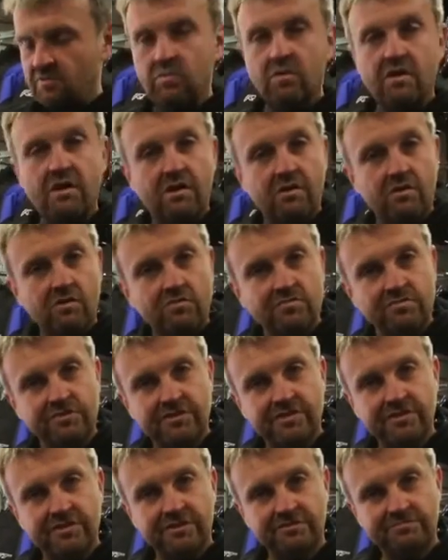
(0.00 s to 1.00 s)
while
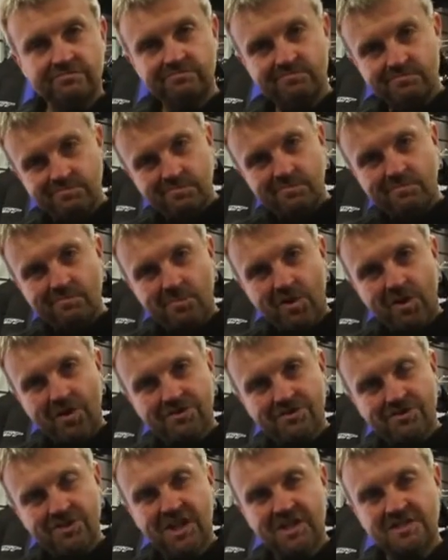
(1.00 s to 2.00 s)
my
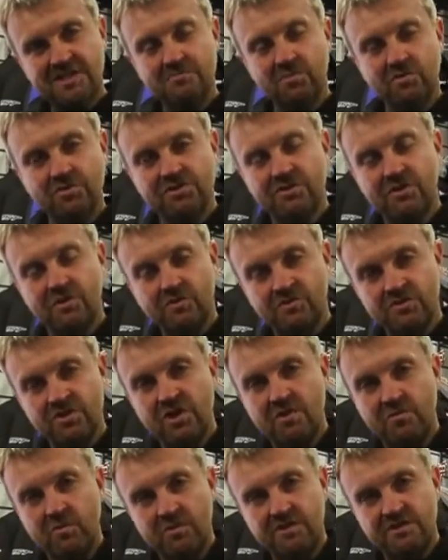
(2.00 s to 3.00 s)
Ducati Monster Long
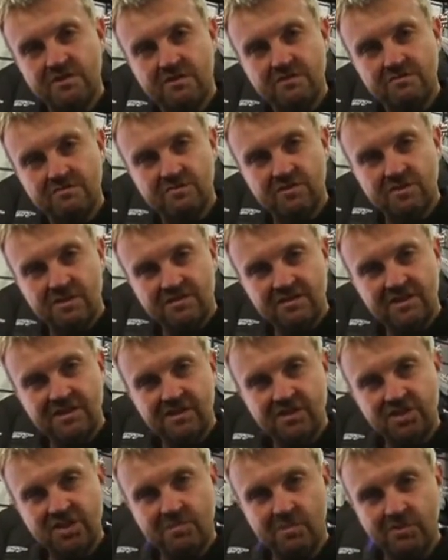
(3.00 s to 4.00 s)
Termer is over at a
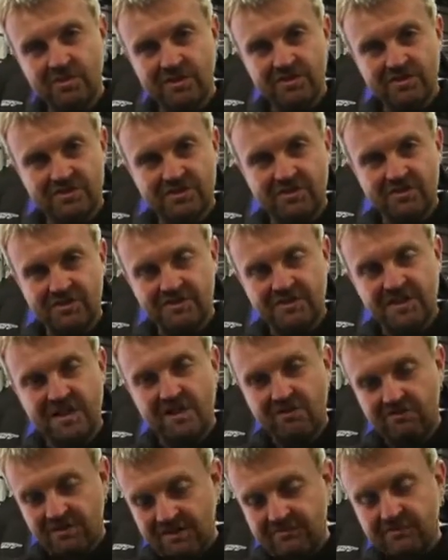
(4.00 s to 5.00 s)
dealership on the other side of
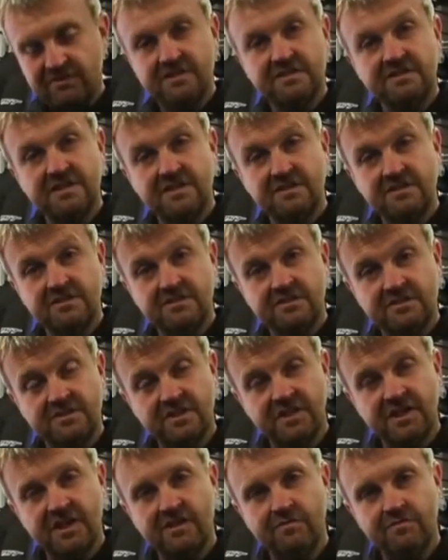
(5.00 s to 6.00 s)
town having the sensors and
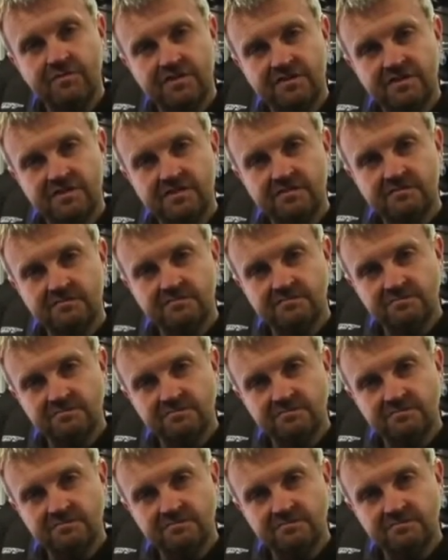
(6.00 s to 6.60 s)
the kit fitted.